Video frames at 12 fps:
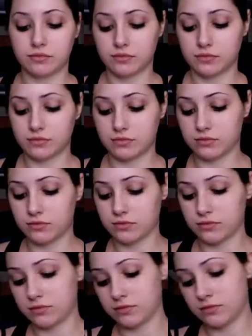
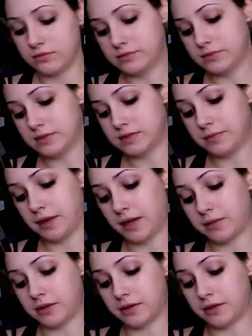It's
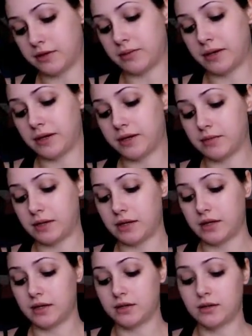popping on the back of my
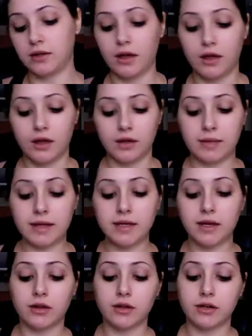hand. My
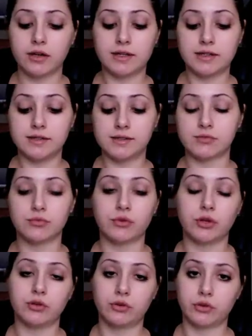color is
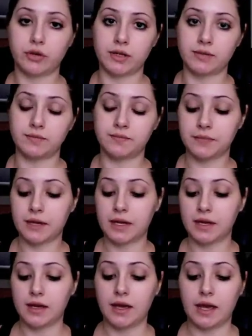Real Cream.
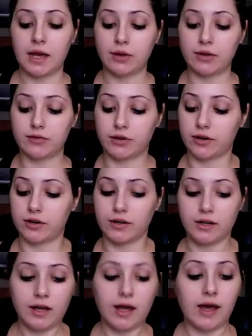However,
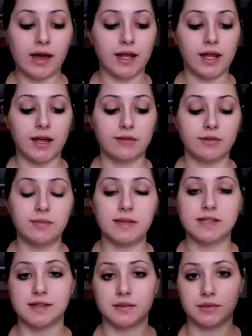I have to
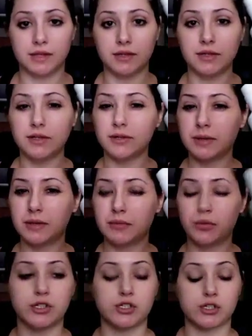mix it with a little bit of
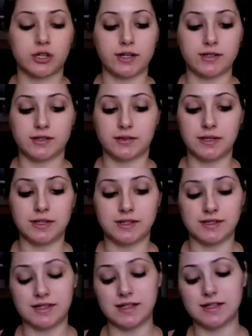moisturizer
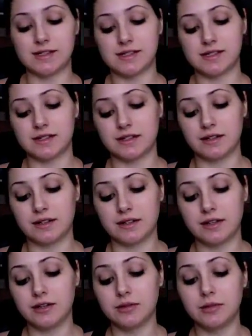because it's a
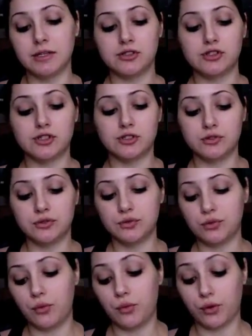little bit too
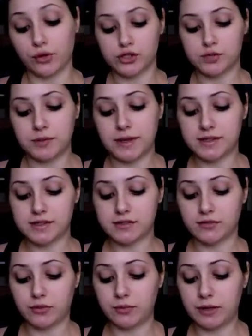orange based
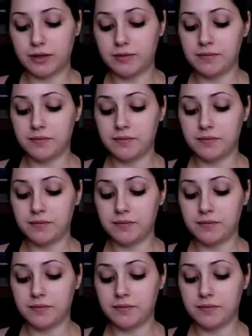for me.